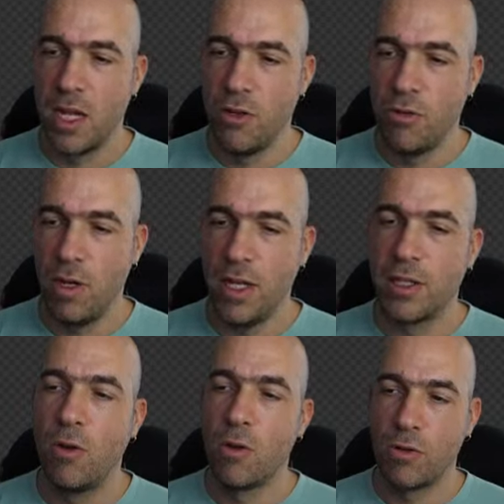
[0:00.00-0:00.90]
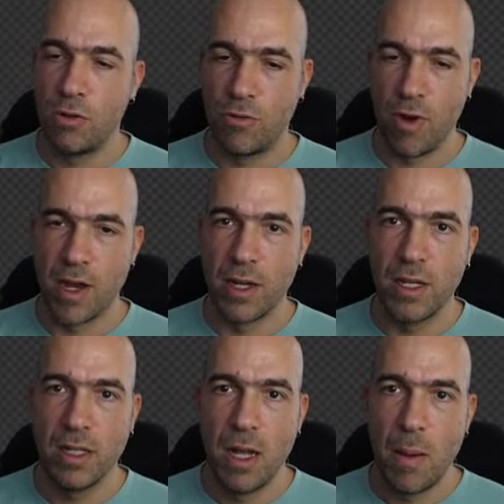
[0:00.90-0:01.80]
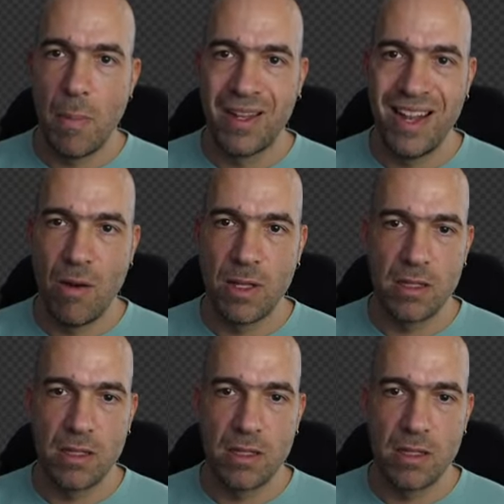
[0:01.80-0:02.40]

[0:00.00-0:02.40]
Usually it goes to trending, but now